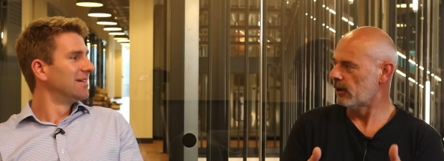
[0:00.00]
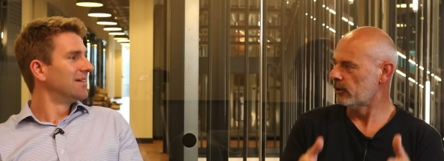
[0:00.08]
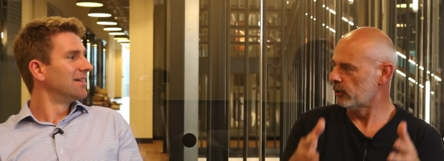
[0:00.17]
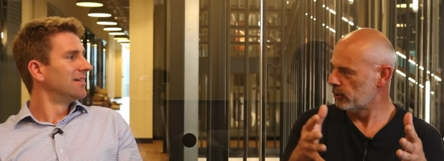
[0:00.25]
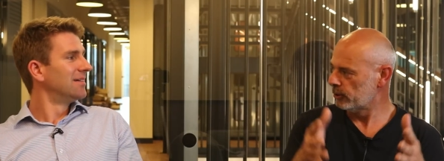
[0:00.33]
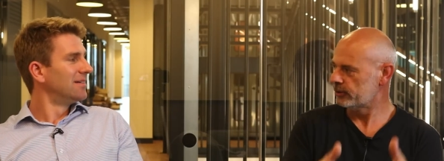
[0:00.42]
Speaker 1: on
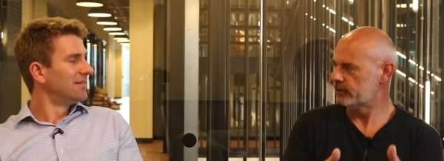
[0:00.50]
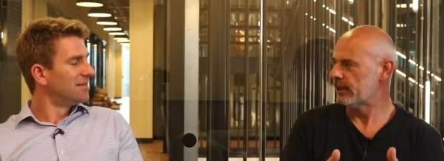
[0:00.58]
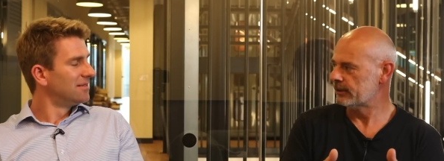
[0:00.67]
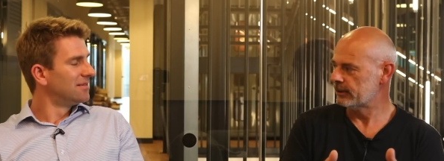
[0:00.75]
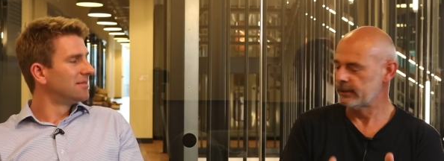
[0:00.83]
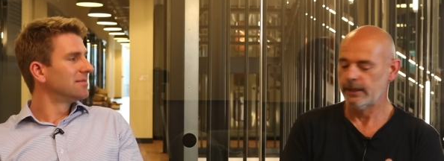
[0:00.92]
your
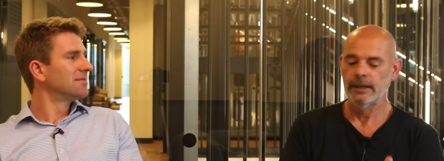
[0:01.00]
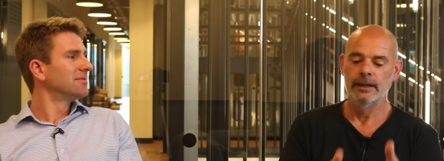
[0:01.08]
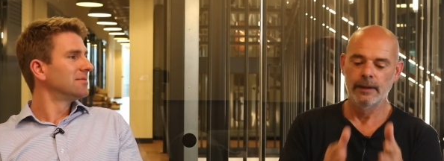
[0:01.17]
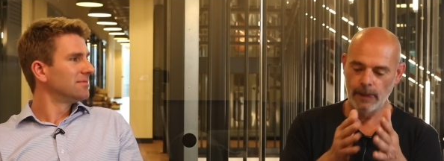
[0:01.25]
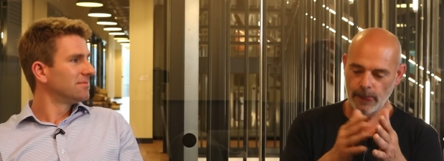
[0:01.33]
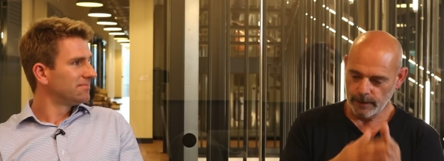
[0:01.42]
strategy
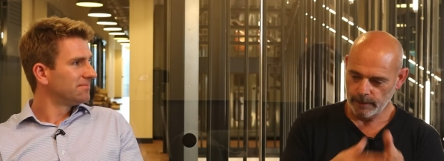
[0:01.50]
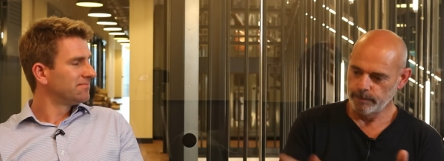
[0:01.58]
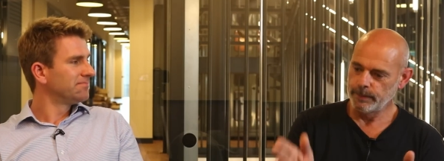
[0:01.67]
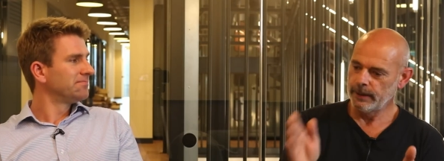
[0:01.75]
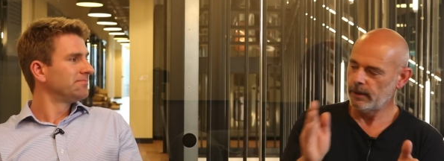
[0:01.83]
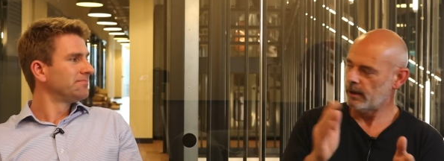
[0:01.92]

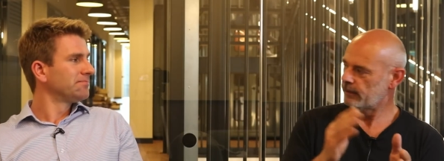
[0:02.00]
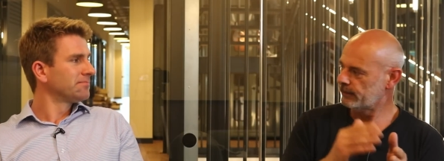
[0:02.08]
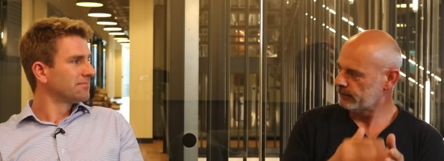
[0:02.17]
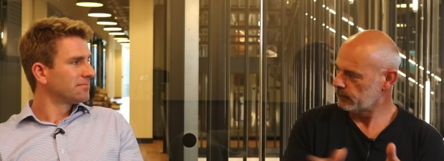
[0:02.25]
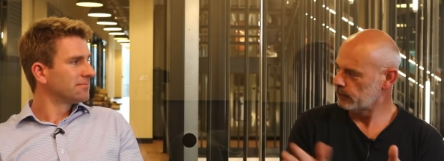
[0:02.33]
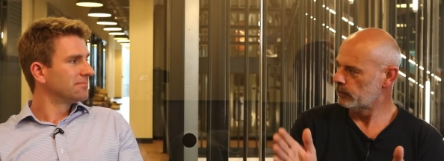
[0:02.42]
and bin
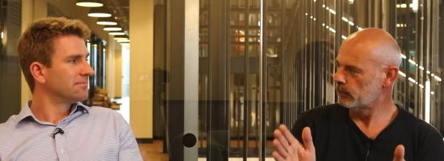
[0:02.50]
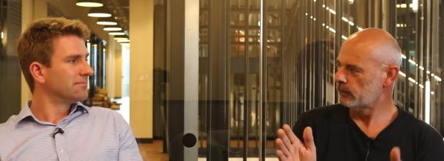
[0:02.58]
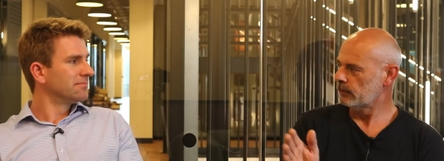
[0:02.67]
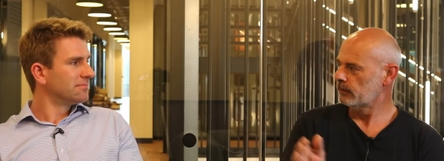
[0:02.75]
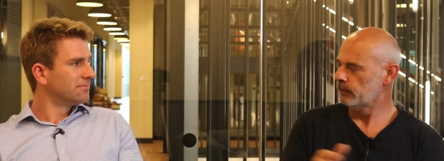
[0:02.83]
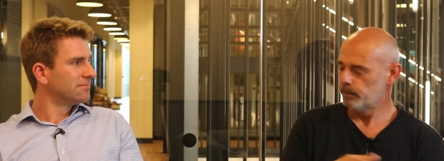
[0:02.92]
off.
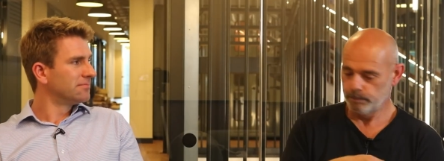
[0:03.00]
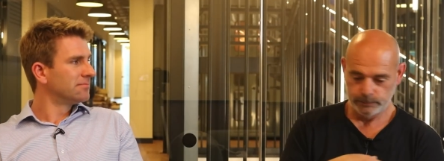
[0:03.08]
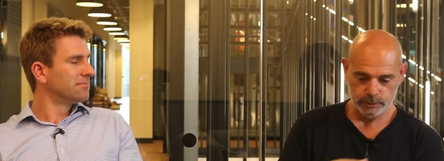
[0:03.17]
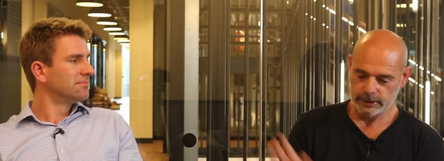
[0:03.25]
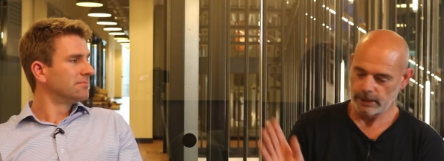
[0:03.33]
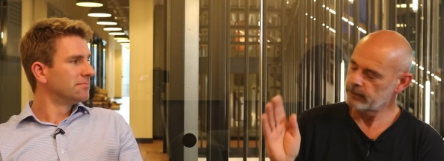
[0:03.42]

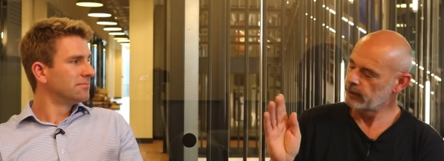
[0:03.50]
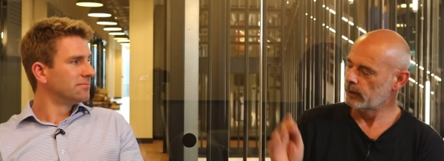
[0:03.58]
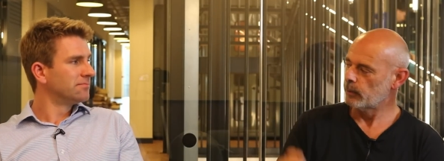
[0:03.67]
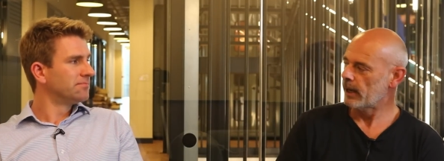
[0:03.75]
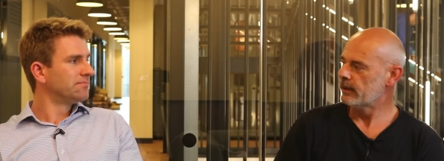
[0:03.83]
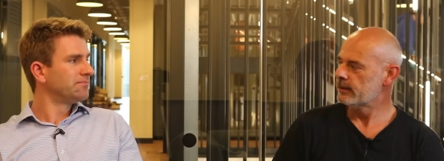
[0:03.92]
Just get rid of the
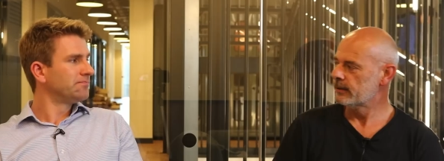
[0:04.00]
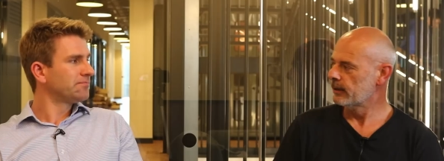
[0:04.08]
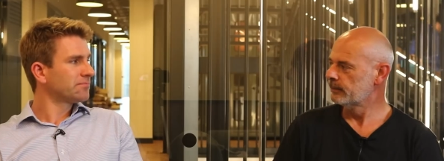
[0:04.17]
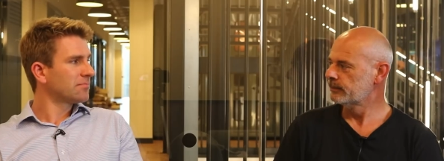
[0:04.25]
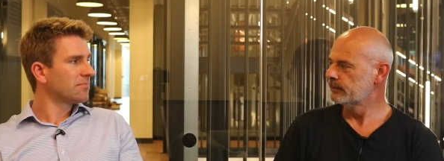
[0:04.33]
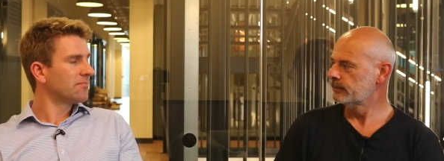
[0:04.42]
waste.
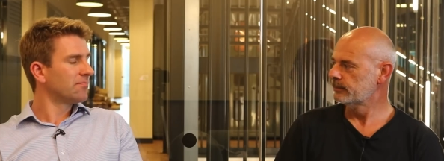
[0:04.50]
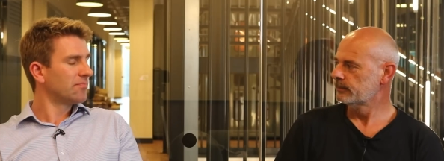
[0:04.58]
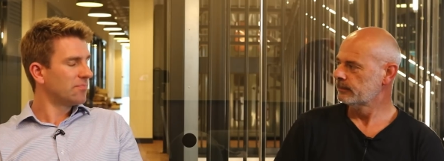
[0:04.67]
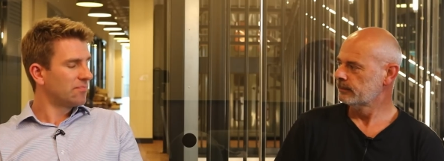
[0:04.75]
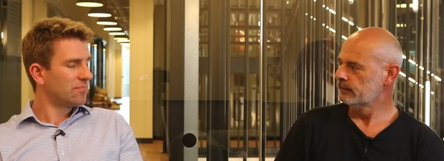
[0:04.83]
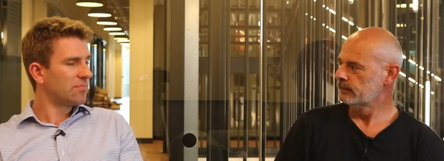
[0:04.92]

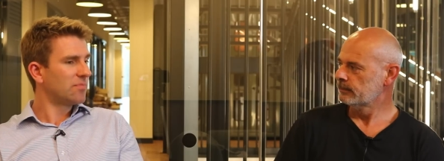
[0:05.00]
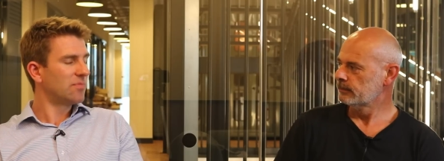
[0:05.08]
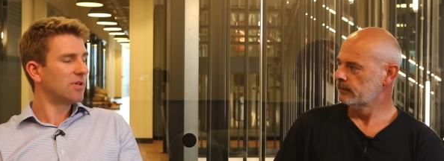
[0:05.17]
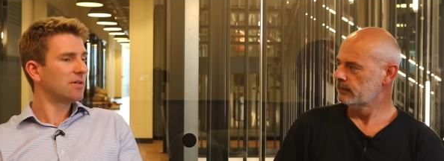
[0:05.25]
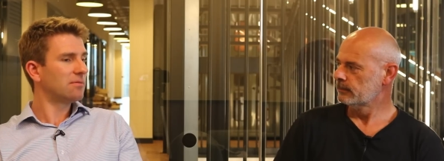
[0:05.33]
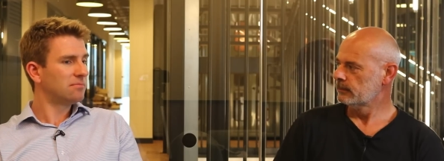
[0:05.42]

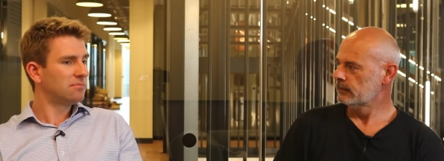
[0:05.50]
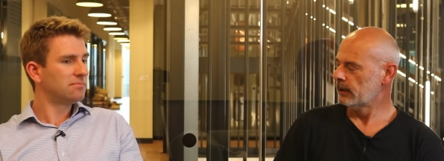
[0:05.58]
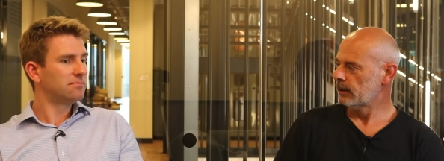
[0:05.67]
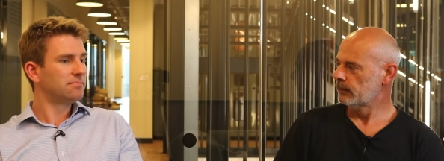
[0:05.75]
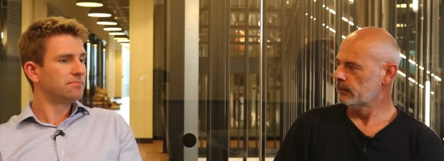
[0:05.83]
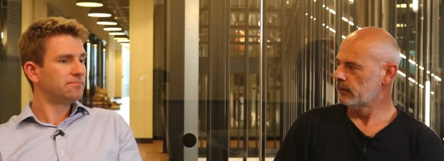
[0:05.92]
Yeah. You
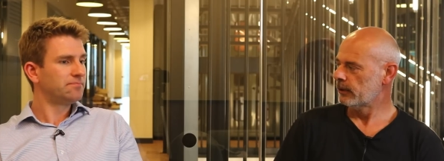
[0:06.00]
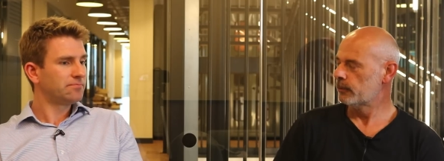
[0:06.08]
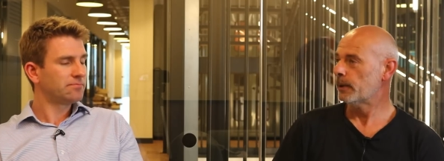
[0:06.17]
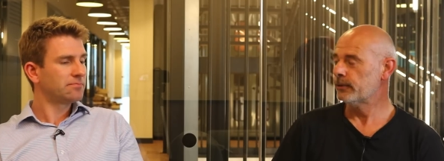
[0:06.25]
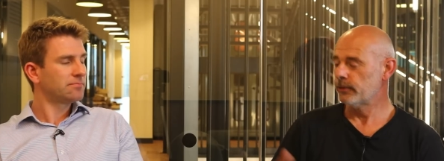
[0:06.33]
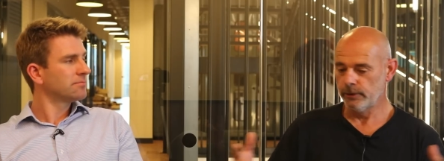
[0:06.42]
know, and
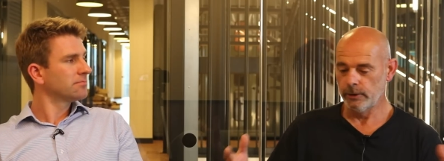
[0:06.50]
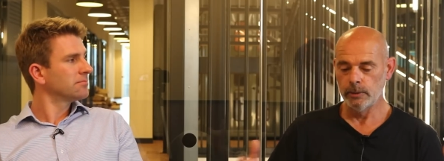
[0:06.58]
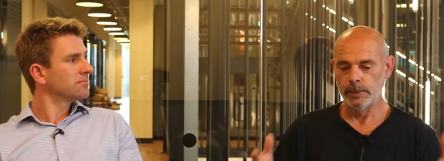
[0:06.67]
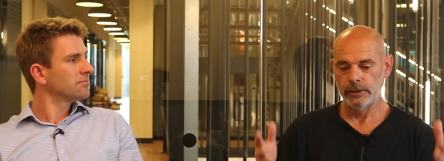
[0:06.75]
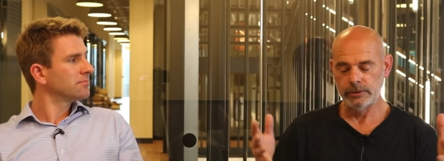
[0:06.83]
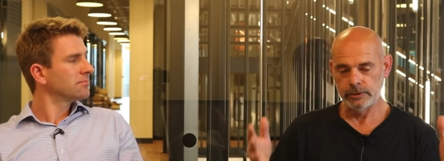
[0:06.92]
especially
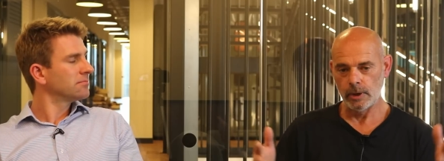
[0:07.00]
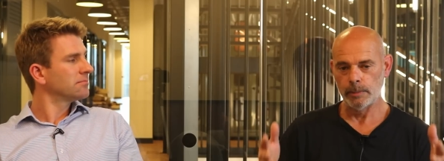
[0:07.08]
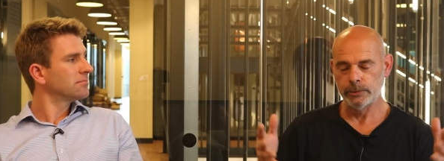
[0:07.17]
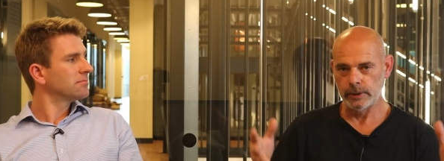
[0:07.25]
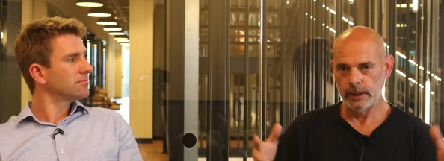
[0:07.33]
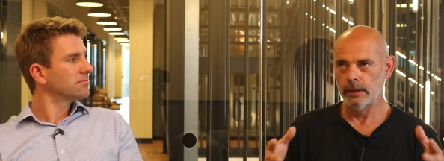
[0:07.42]
newbies,
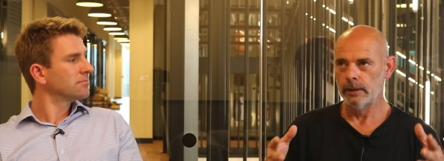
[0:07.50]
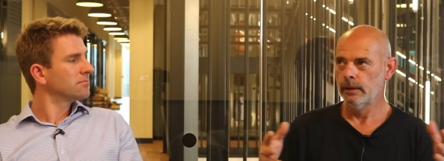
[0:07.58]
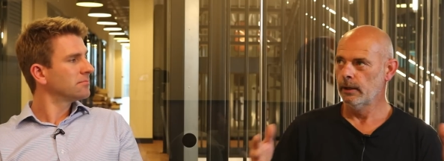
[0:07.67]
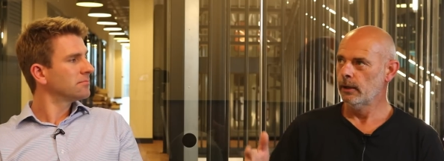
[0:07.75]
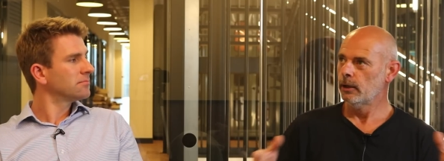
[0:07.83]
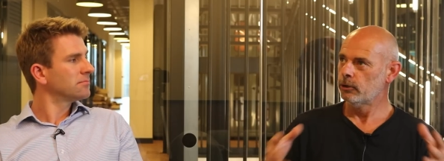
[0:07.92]
stop trying to
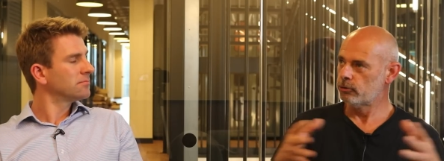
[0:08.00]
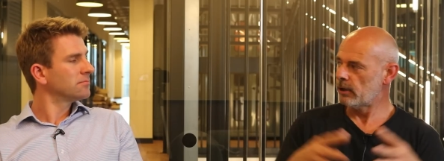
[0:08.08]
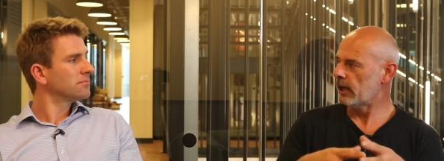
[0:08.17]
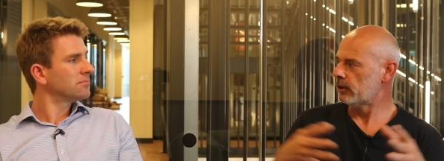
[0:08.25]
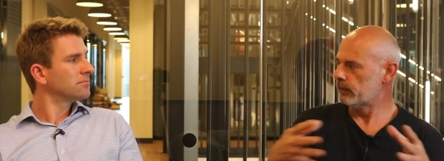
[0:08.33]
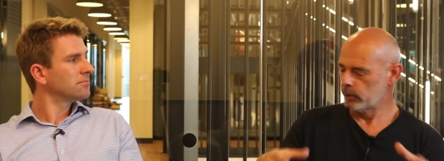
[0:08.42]

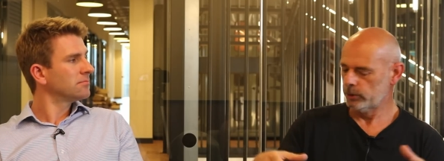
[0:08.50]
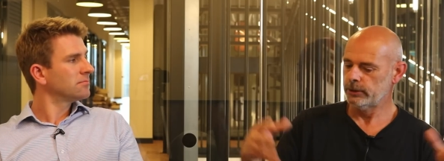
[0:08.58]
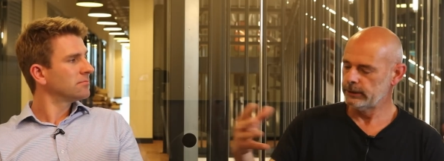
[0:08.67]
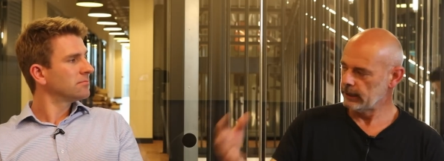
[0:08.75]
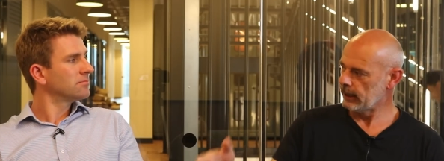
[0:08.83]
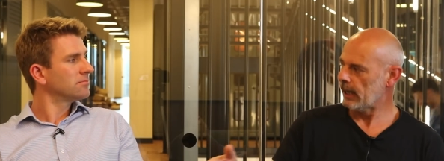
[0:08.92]
trade as much
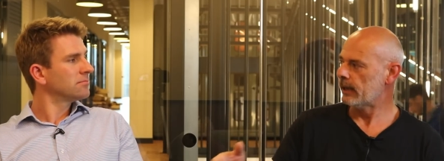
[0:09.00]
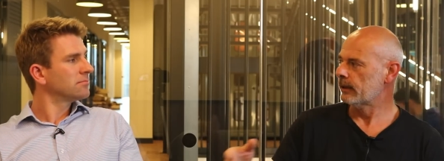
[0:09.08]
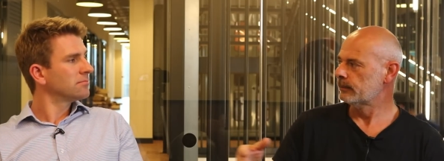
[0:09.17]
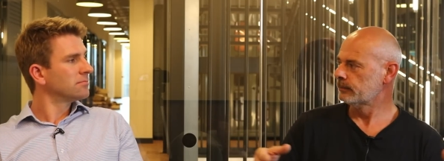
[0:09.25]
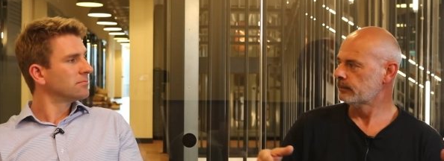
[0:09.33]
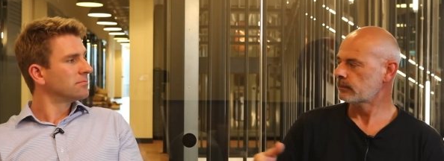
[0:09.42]
as you can.
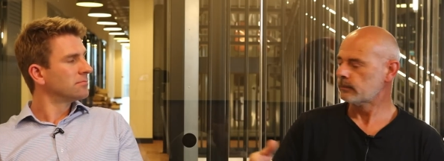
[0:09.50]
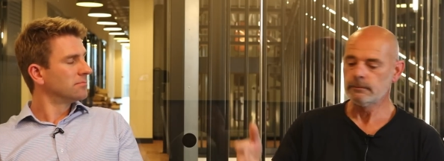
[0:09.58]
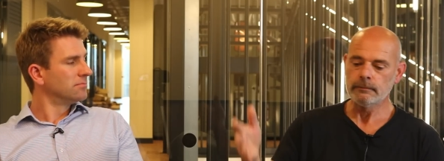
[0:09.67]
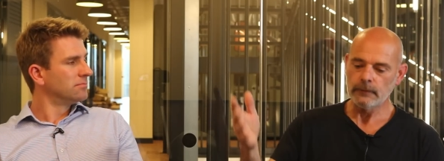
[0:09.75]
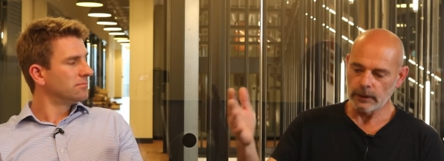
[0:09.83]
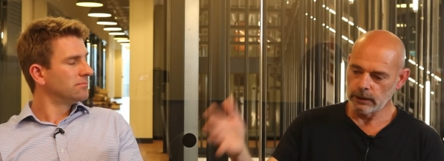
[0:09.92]

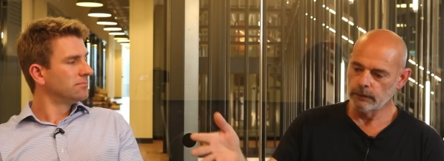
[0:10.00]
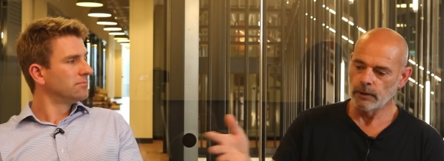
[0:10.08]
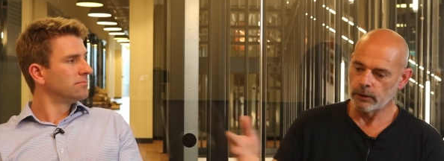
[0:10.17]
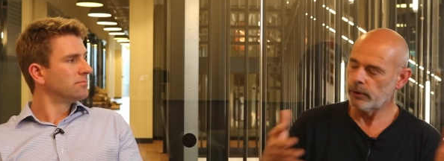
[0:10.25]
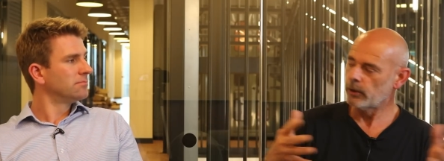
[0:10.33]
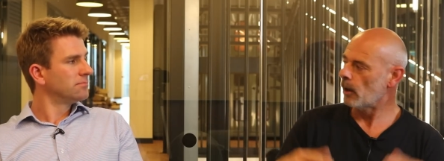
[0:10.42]
Mm. You've
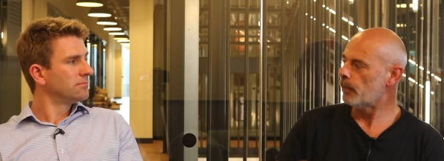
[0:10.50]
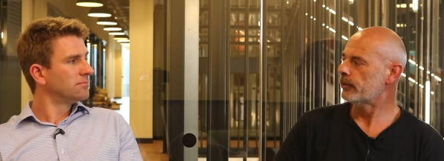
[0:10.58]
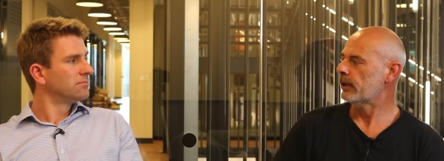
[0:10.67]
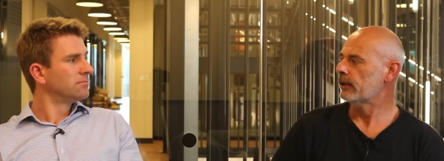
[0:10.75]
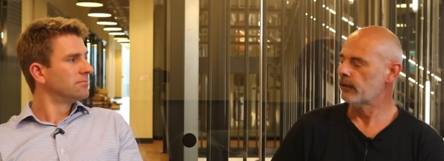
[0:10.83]
got to do the opposite.